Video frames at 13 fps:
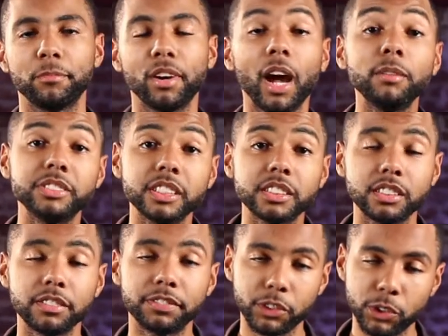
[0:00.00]
Prop
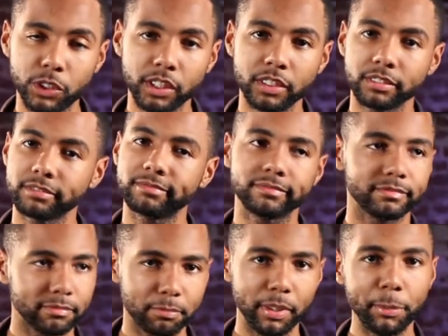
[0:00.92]
64,
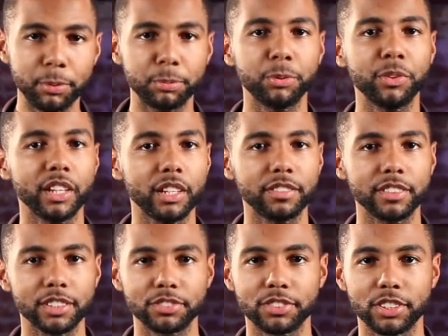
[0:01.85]
people have been waiting for
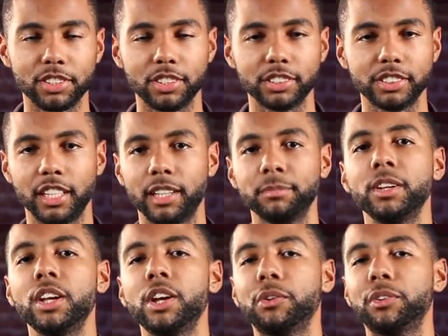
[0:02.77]
this for a long time,
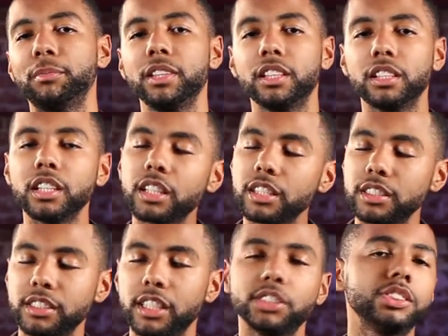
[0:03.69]
would be the
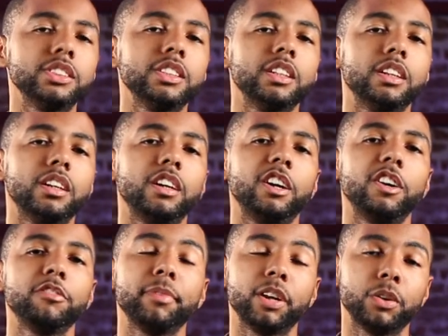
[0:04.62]
legalization
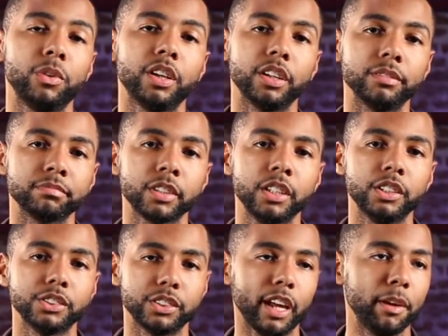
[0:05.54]
of marijuana.
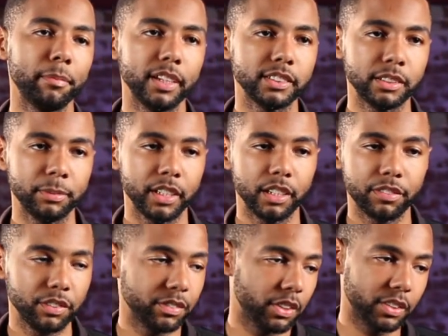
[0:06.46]
So that would basically mean if
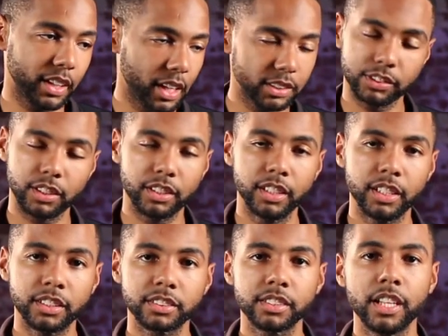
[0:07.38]
you vote yes on
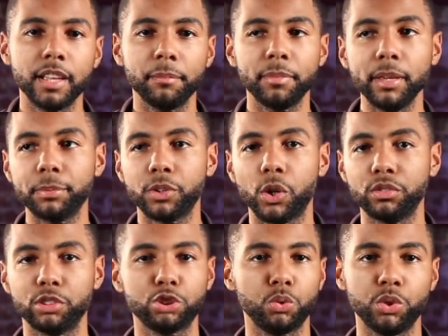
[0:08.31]
this, people
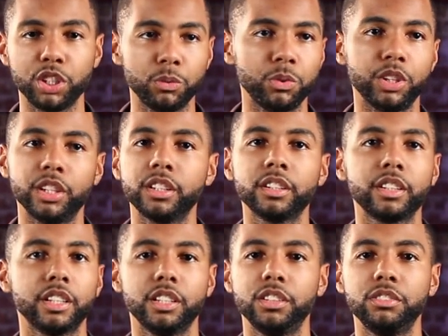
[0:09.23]
over 21
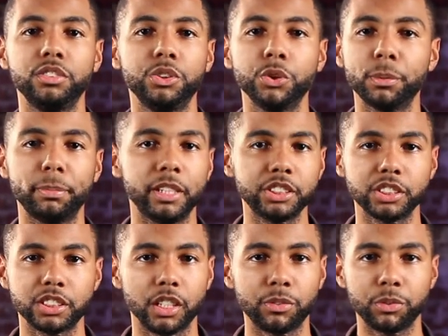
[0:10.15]
could do a bunch
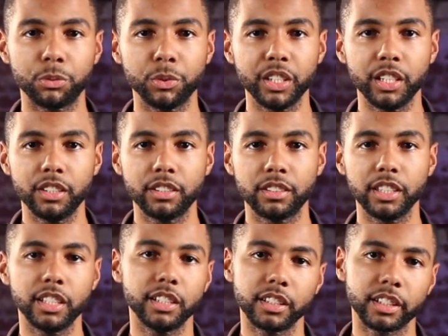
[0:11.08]
of stuff with weed
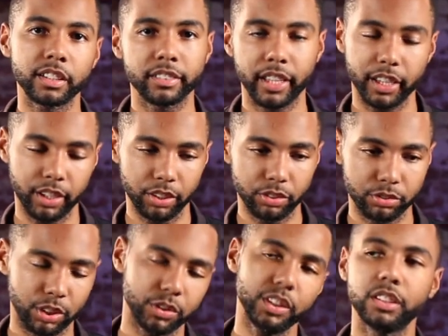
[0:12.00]
legally. They could
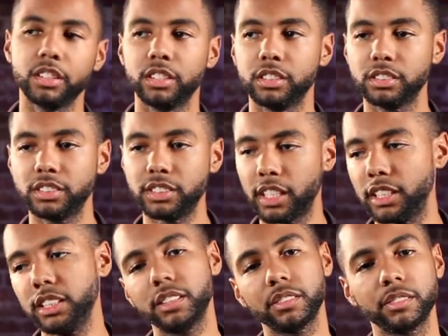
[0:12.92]
grow it, sell
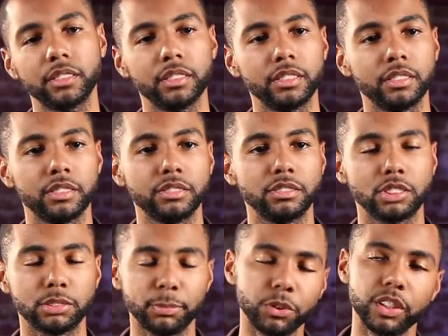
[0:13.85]
it,
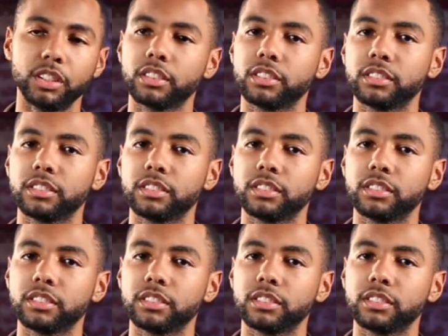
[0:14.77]
smoke it,